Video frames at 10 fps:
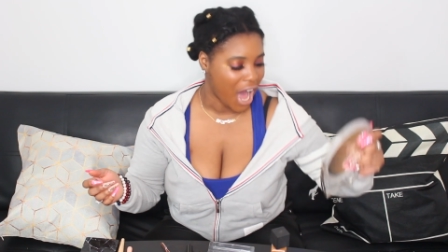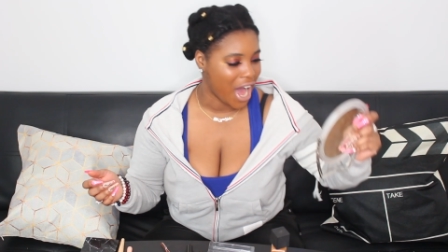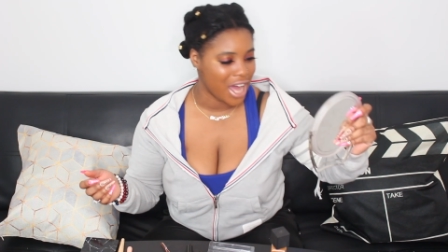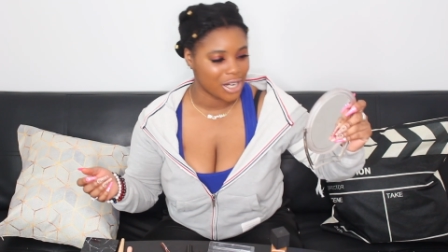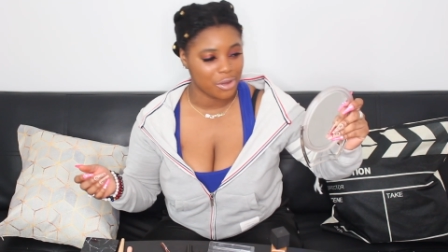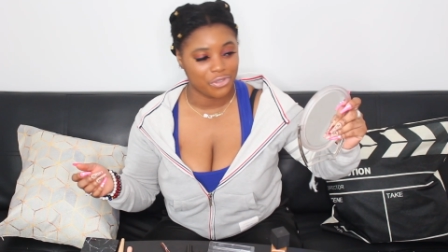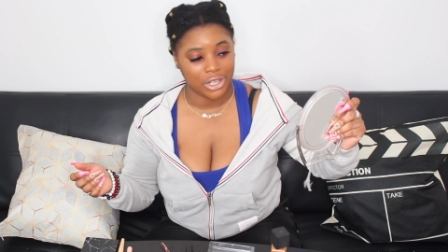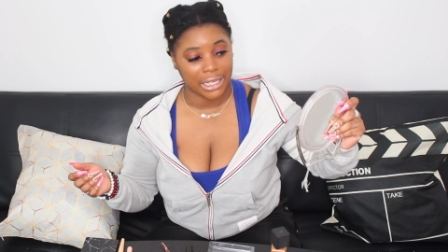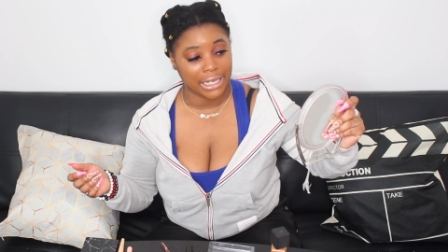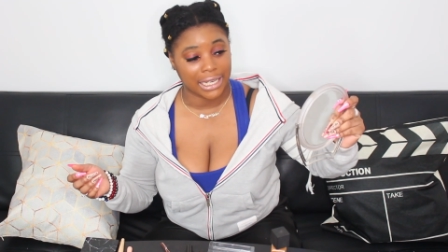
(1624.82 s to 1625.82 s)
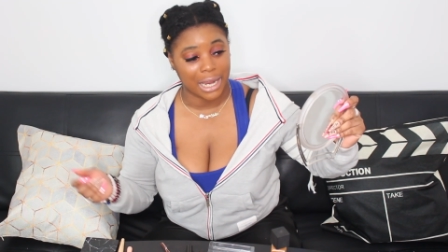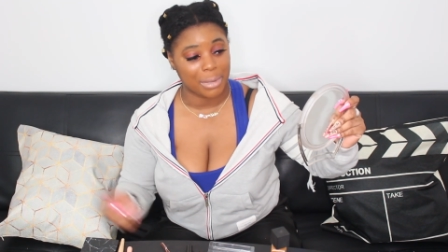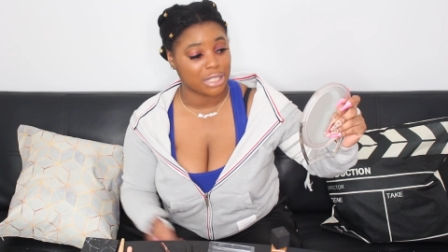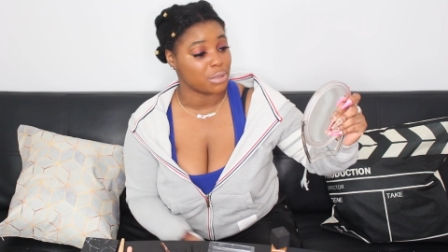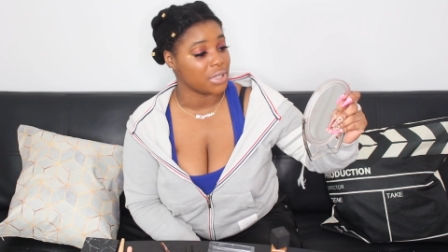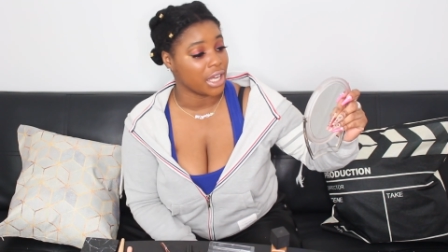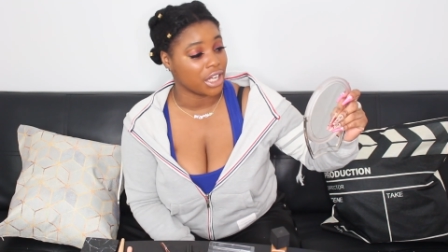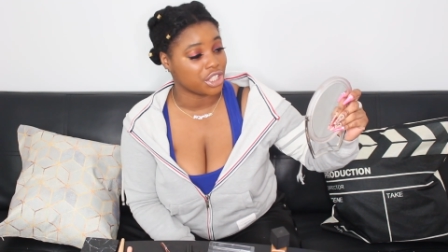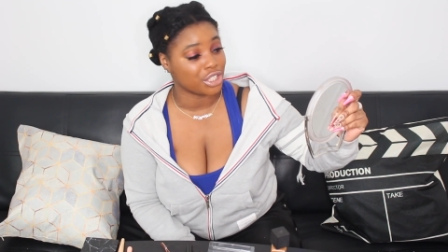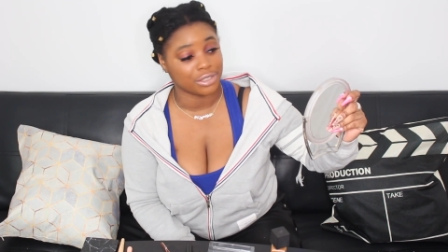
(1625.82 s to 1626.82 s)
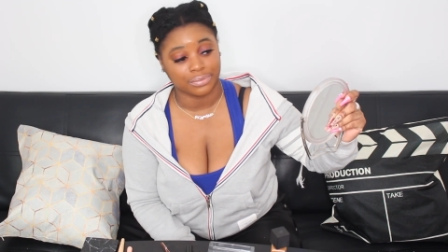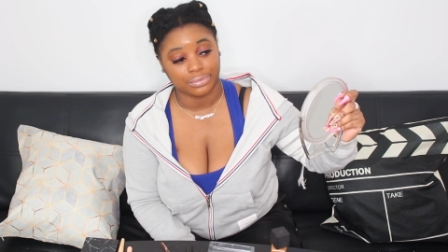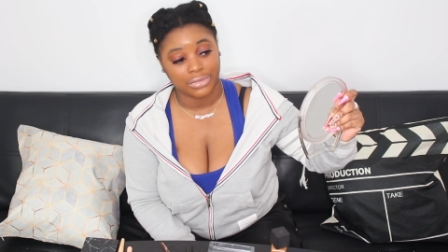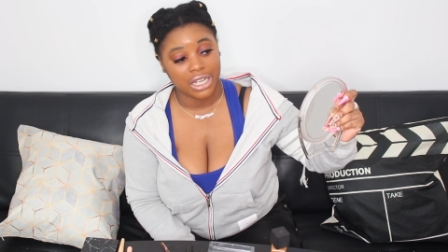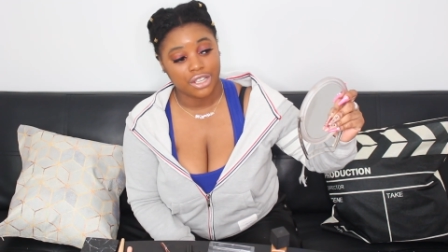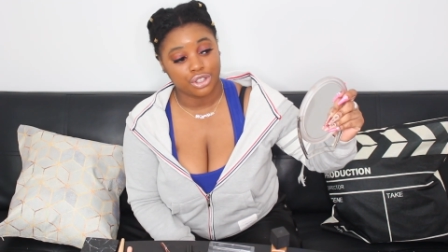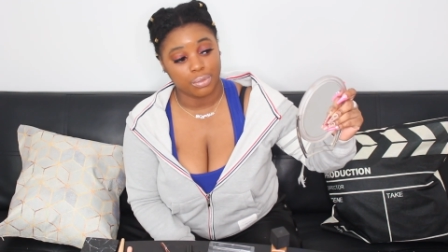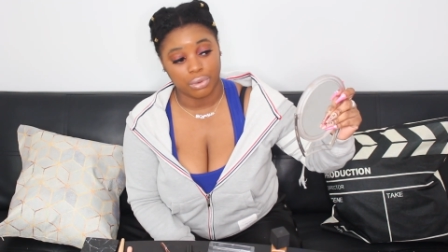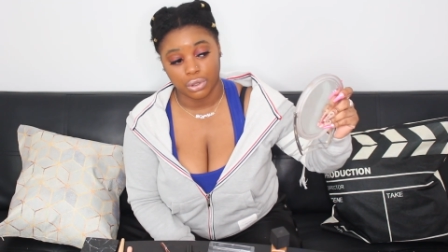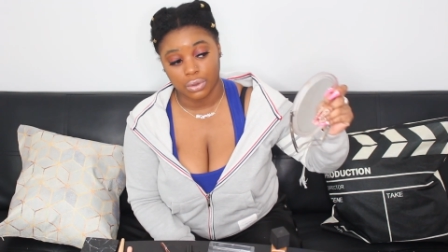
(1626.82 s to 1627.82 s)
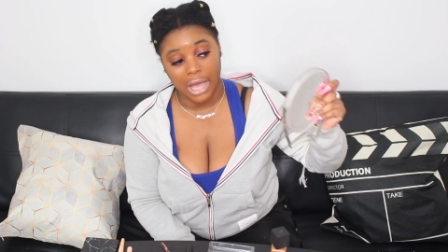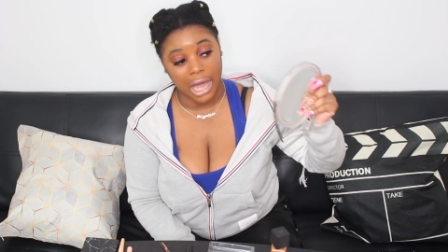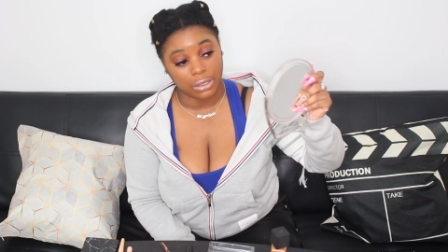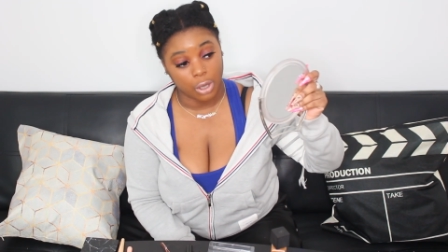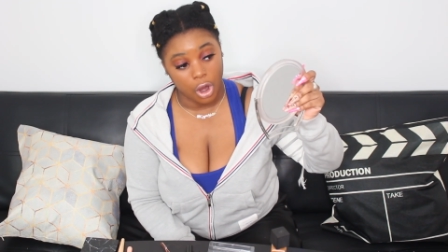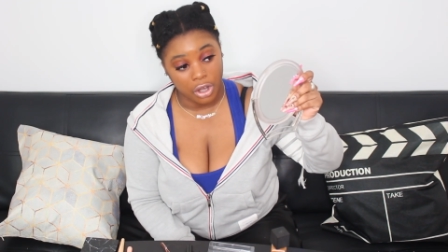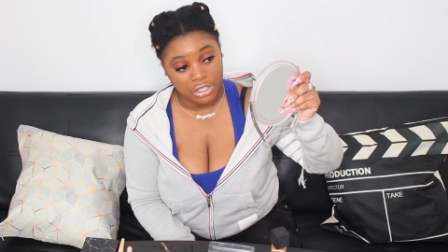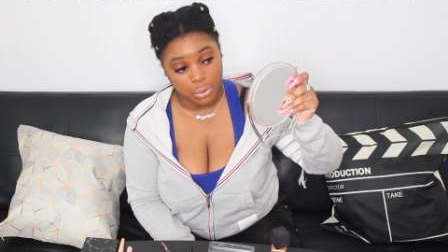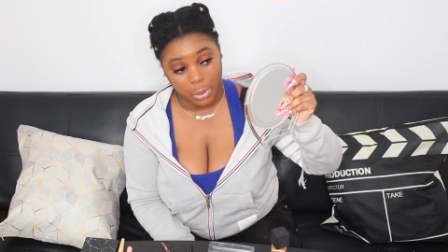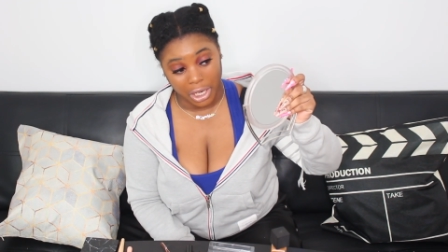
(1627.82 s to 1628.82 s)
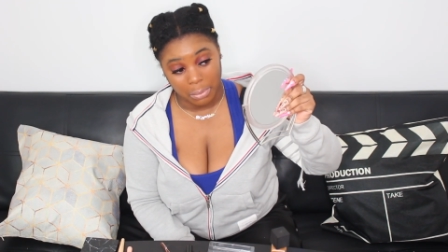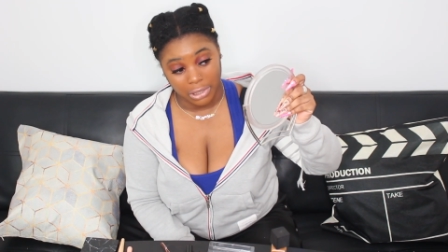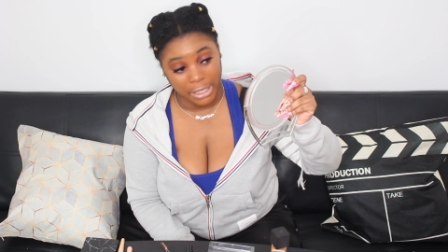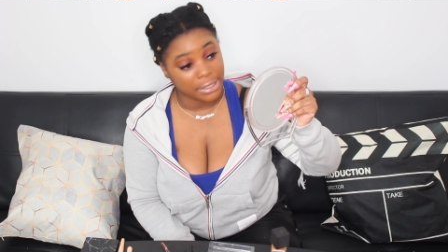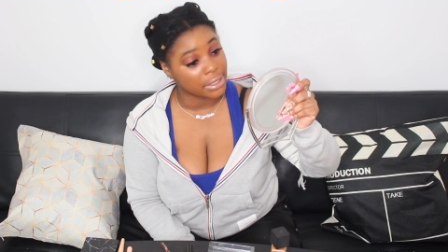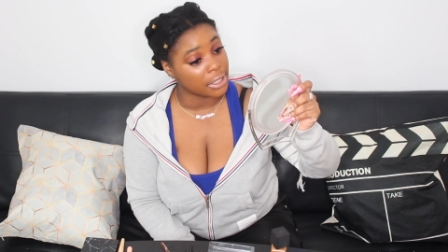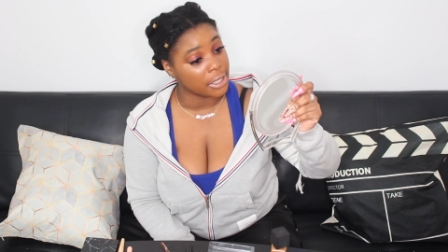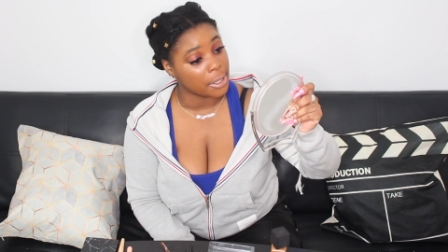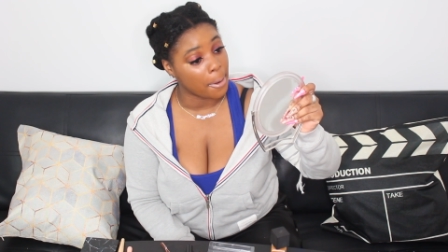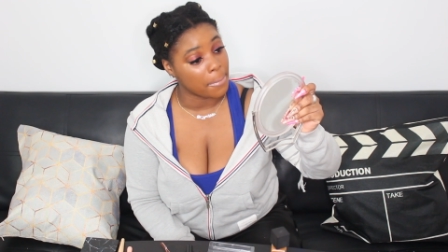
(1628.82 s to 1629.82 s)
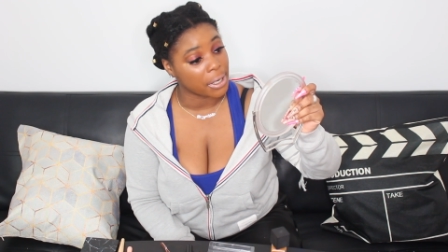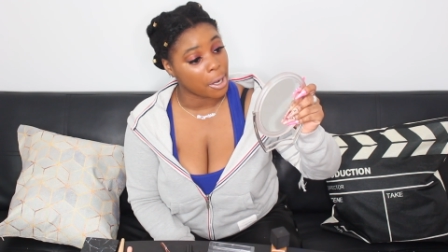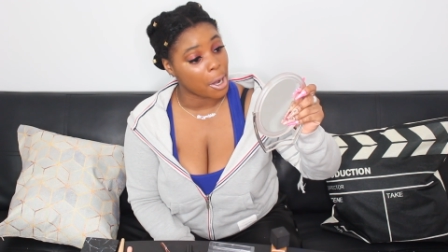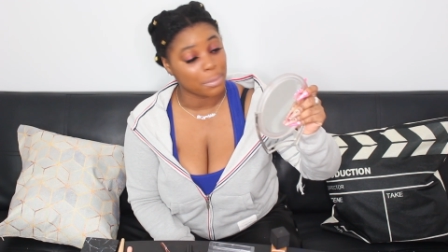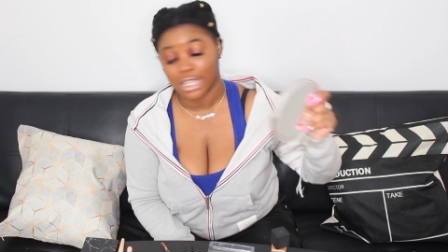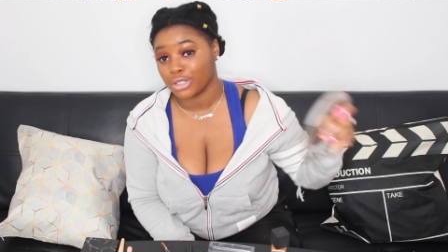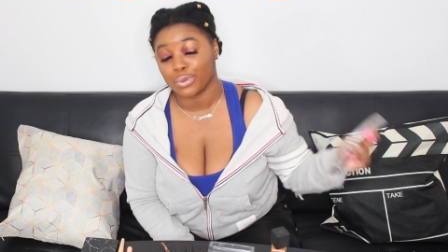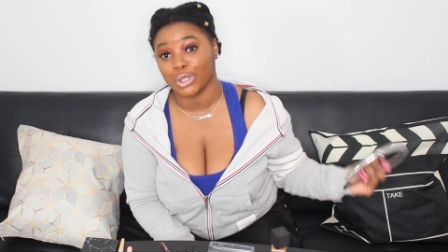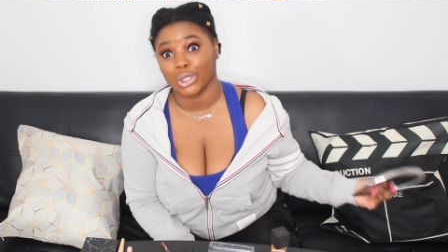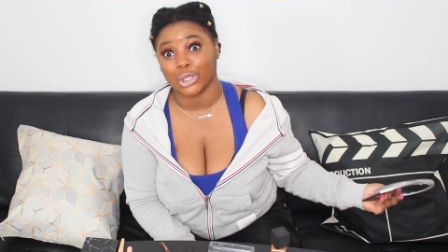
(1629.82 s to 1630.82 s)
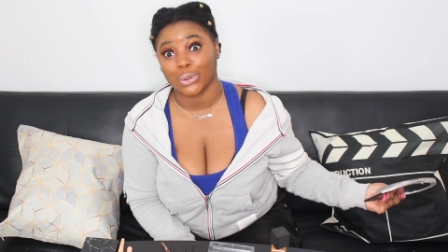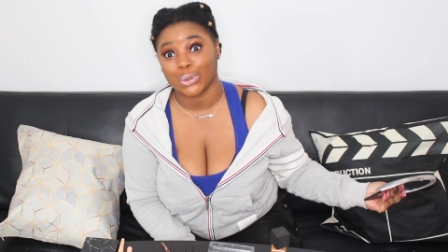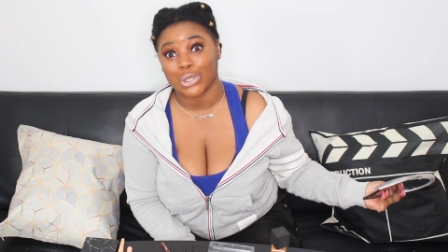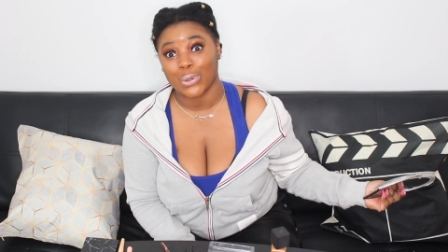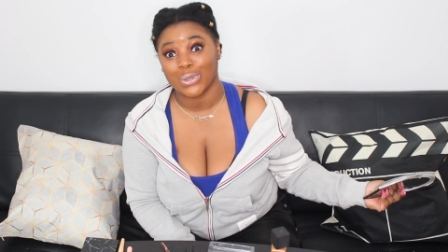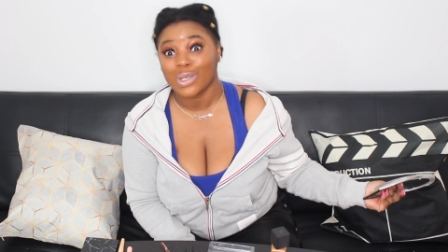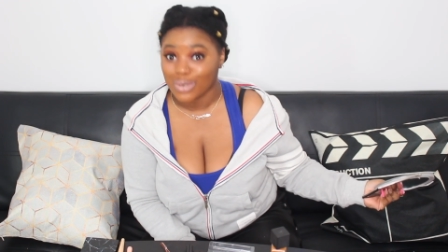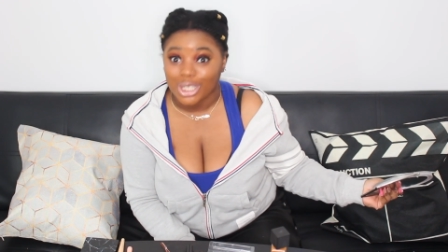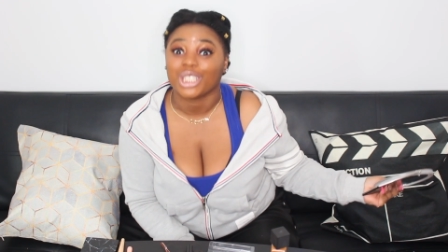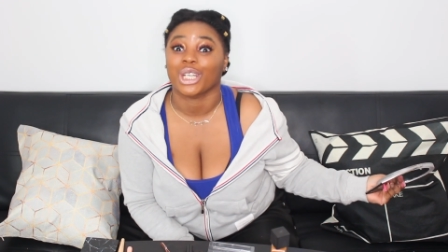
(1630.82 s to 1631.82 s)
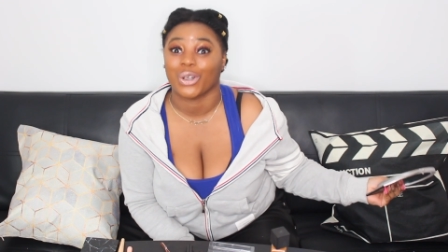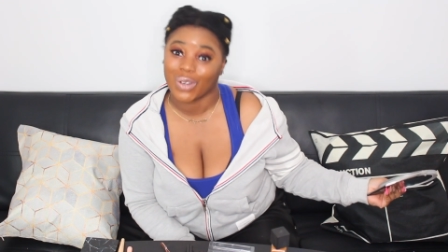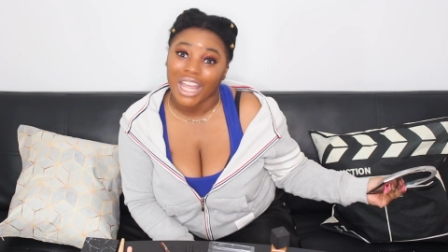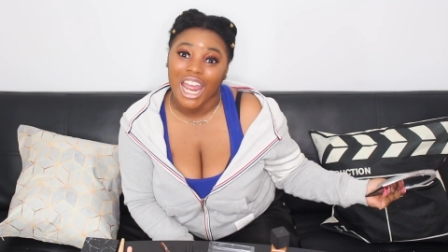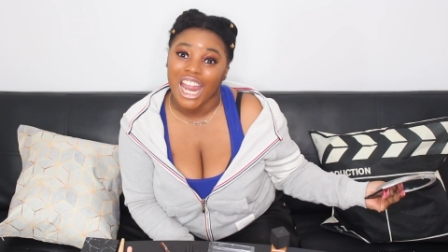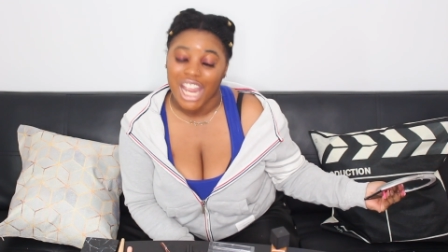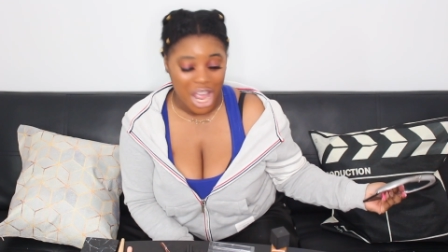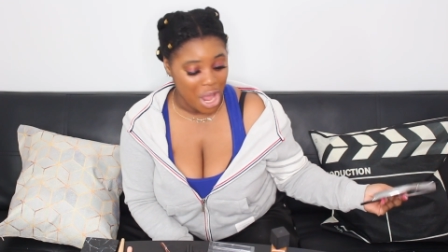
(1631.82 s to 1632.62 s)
I don't feel like it came out to be Haitian. The blue got lost when I blended it, but um, it's really cute, so who gives a shit, okay?